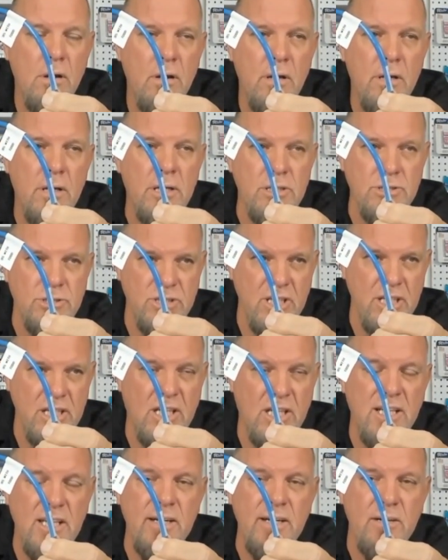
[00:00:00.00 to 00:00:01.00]
You see
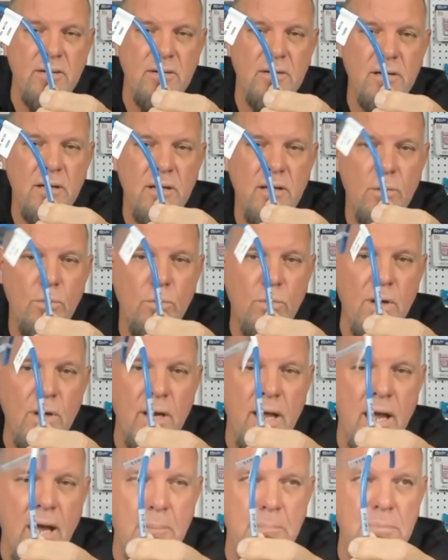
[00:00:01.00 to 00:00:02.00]
clear. What
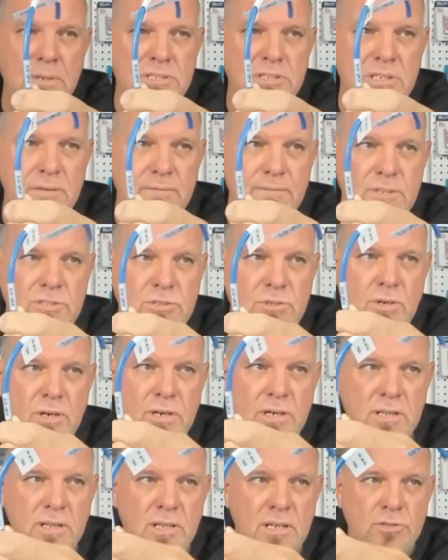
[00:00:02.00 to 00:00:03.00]
happens if it's
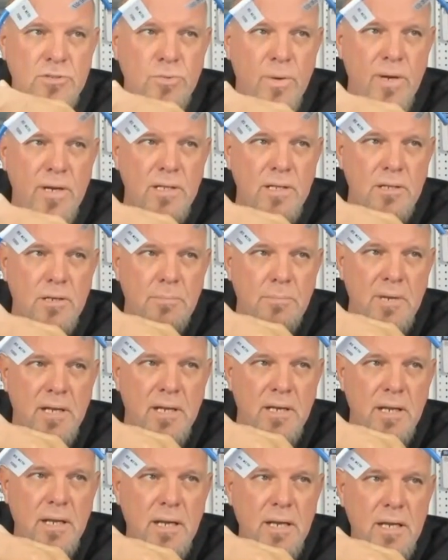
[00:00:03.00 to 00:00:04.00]
crooked this way a little bit?
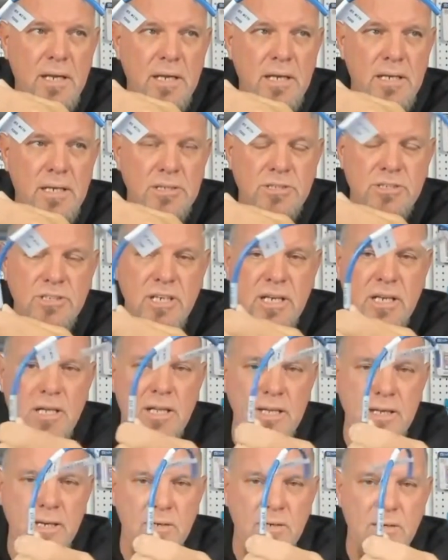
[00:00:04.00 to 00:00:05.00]
You see
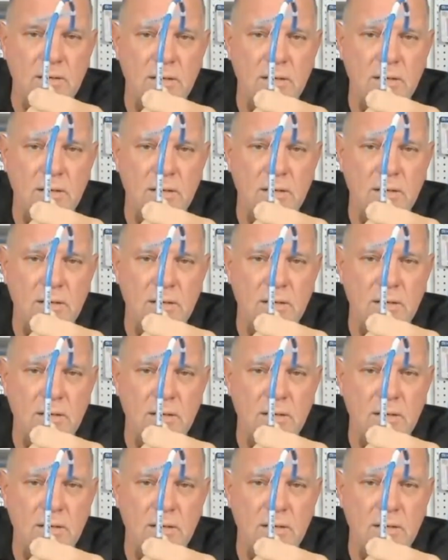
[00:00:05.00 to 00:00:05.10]
clear.